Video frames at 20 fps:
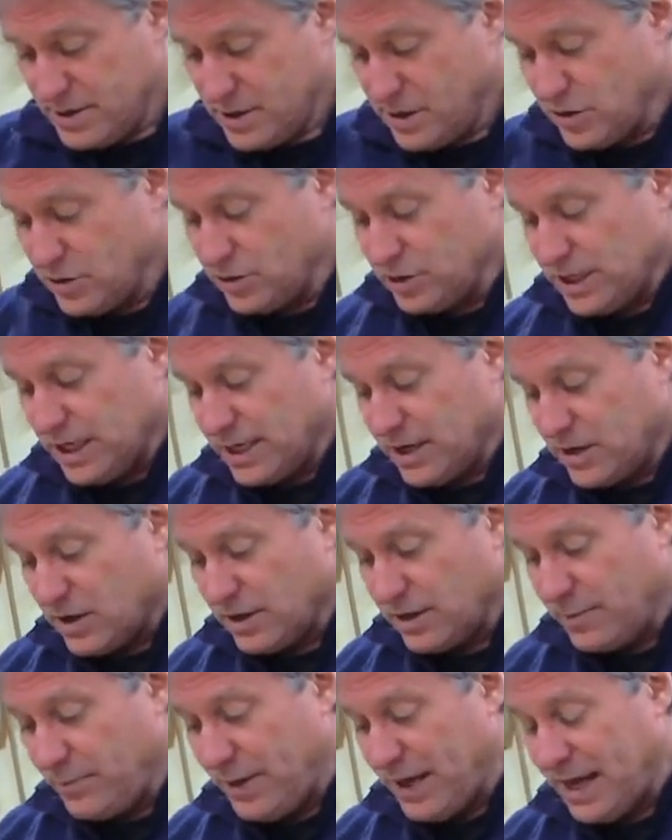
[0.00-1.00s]
using it
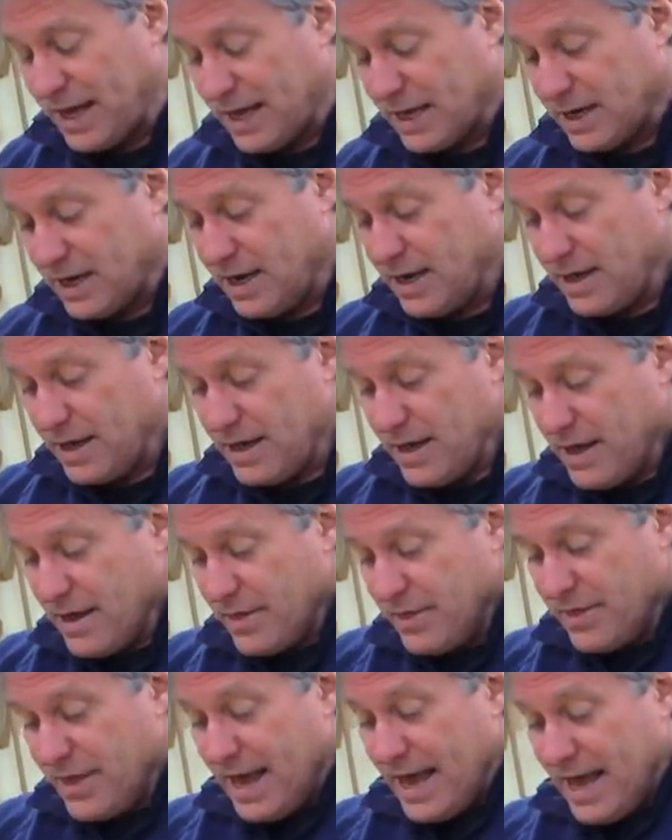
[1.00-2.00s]
on the pin.
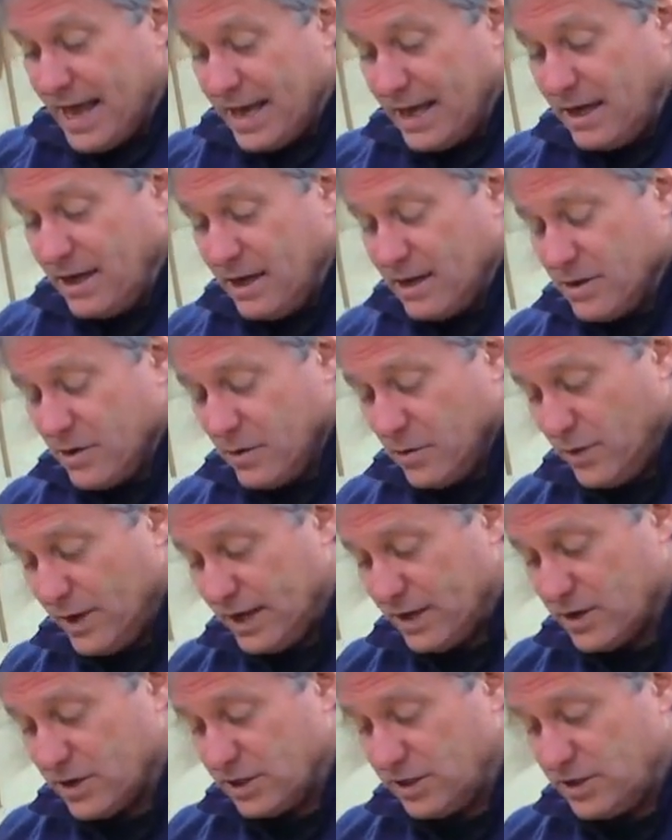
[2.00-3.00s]
Then
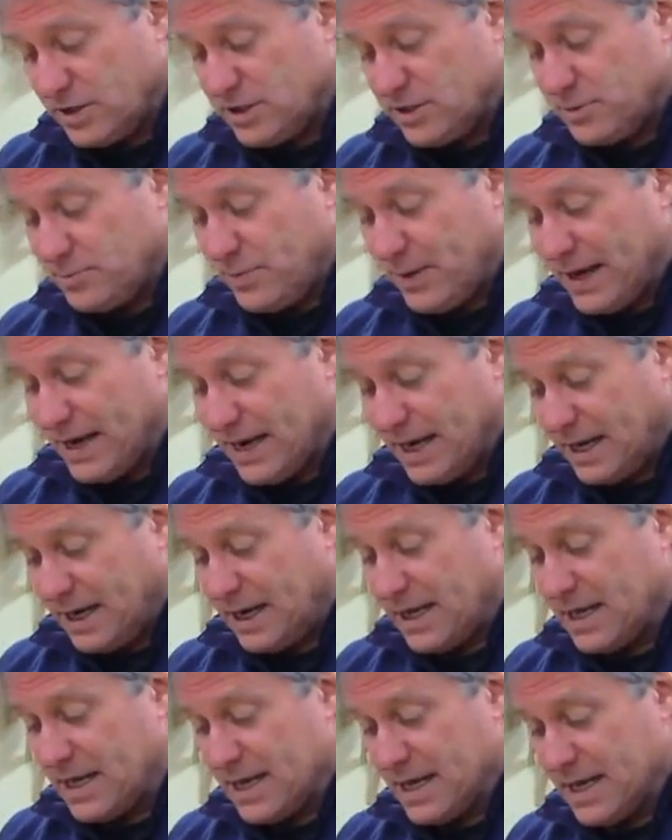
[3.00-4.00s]
we could spin
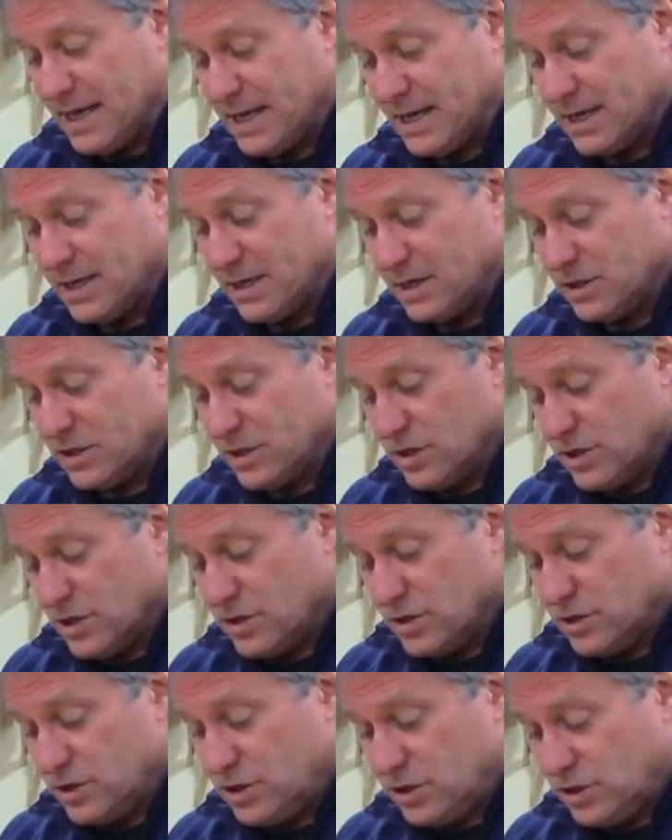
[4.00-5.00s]
it
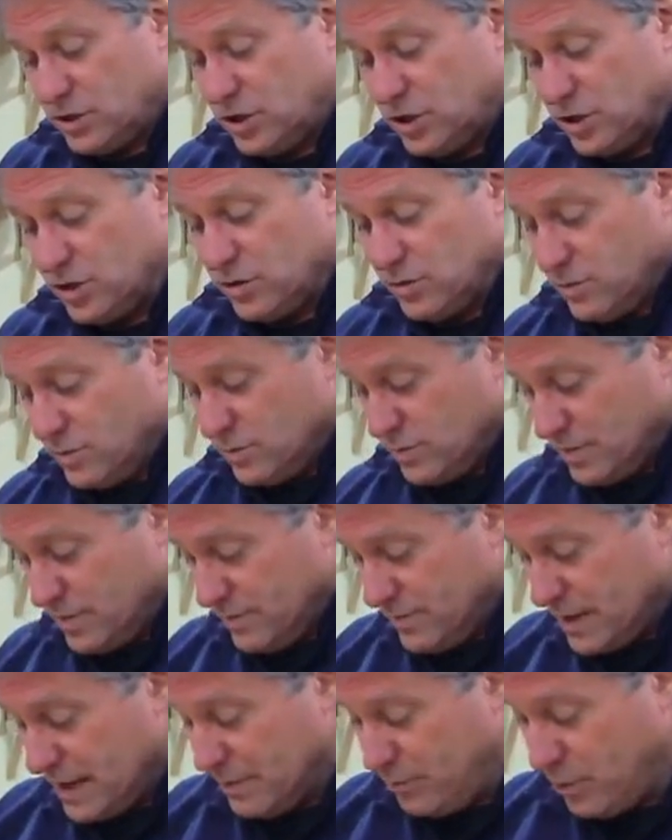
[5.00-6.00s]
to
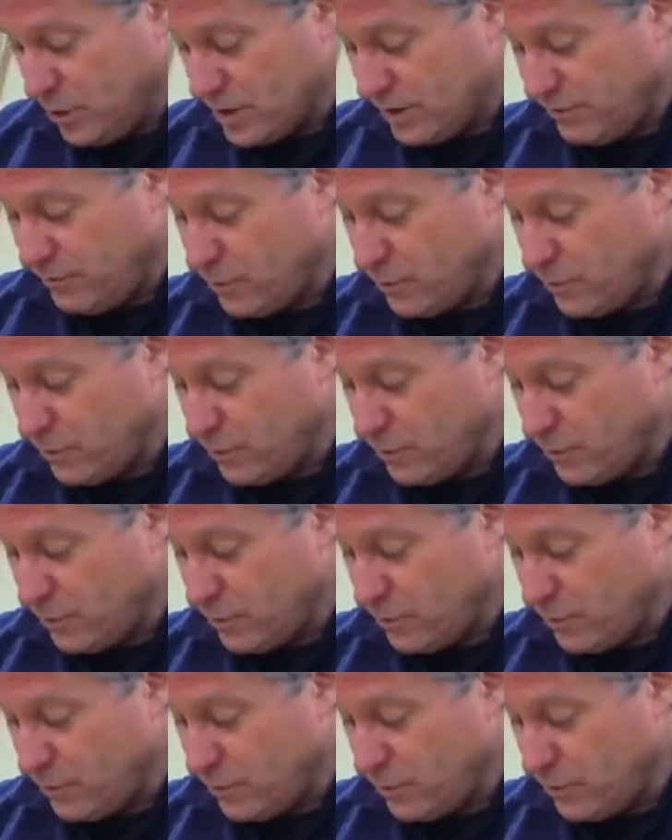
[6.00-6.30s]
and put a